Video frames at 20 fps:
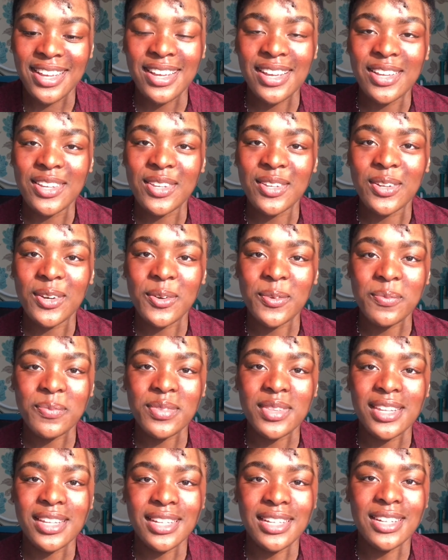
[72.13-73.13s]
you know,
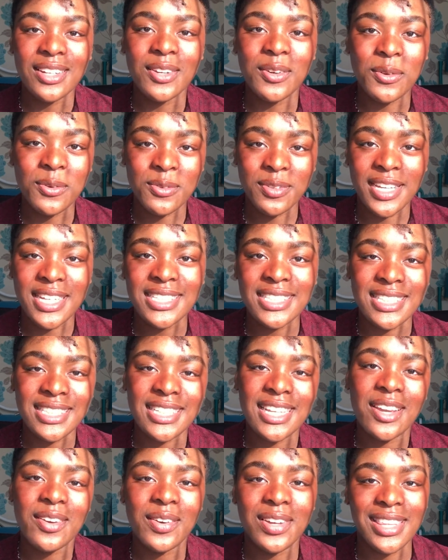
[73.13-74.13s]
little phases
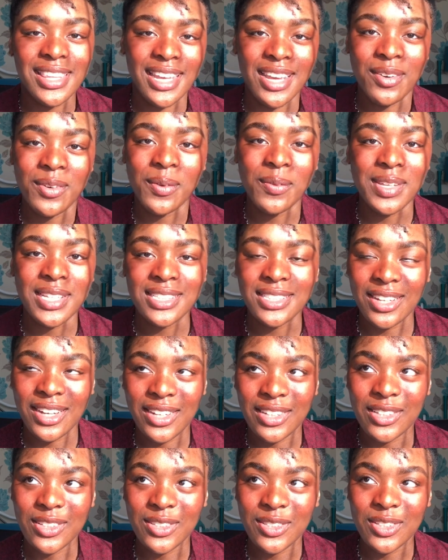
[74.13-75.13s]
here and there where we start a
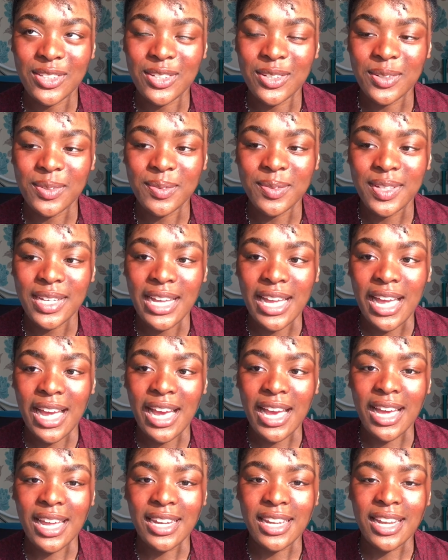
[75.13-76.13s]
YouTube
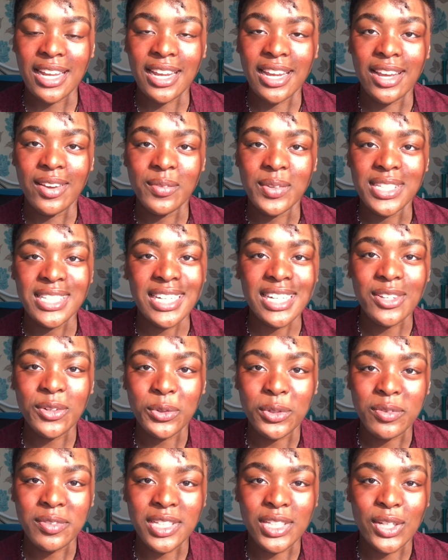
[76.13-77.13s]
and then we delete all
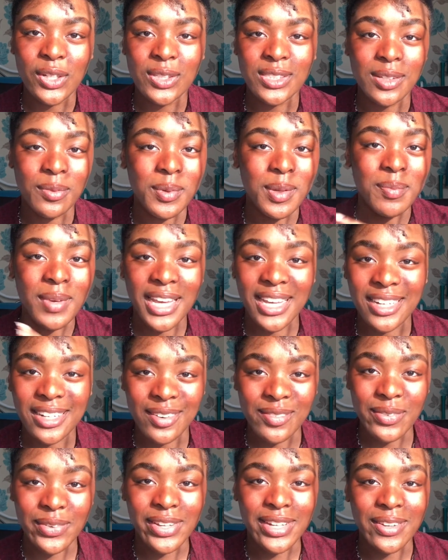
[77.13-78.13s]
the videos, then we make
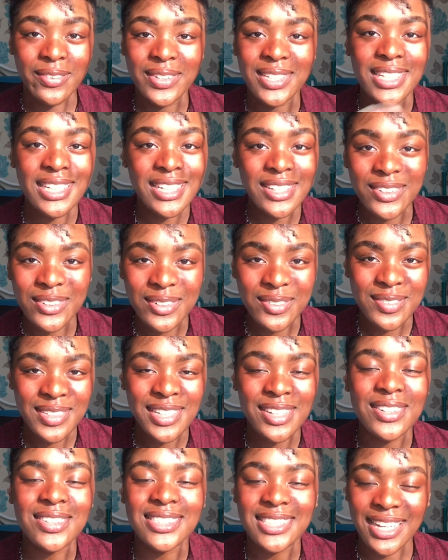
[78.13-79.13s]
another one, then we delete all the
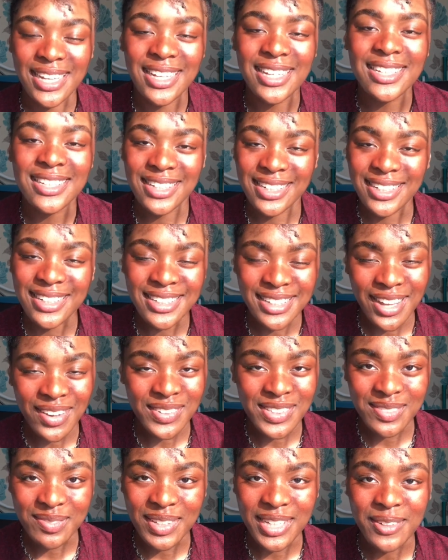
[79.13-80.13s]
videos. Yeah, that
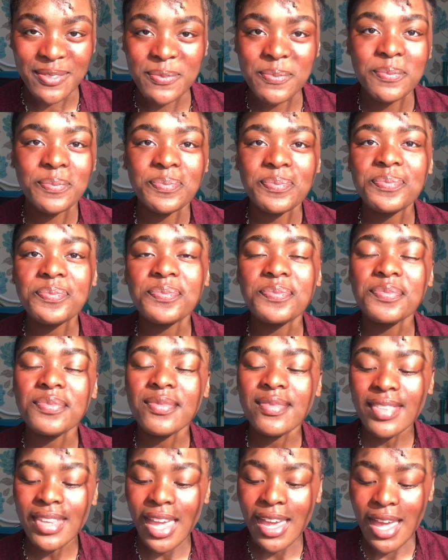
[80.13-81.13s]
was me.
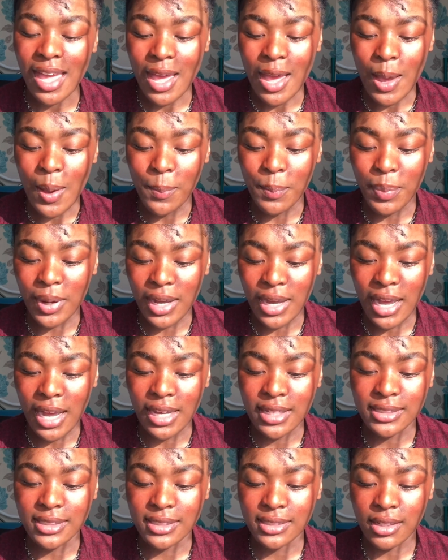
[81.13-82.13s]
But I
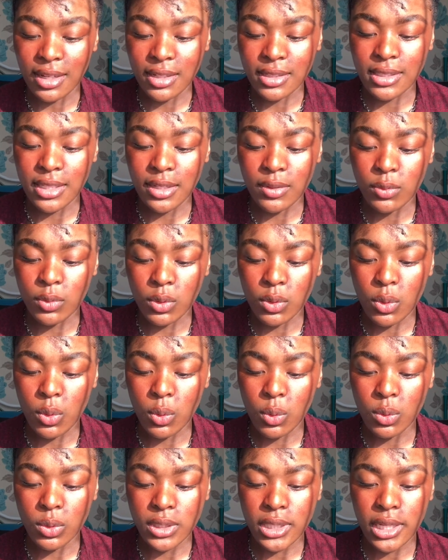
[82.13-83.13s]
started
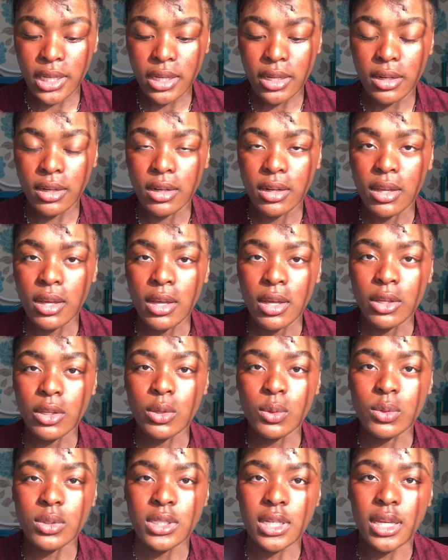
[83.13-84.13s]
recording
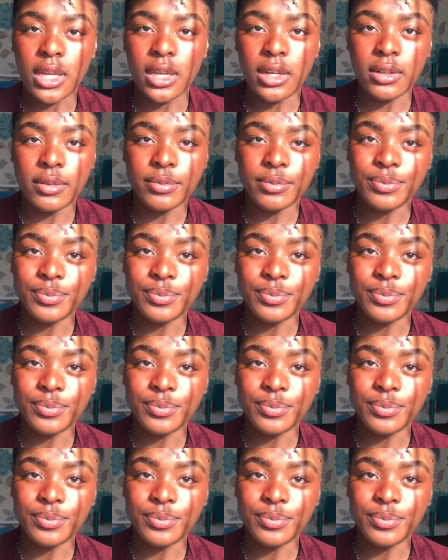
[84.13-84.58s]
using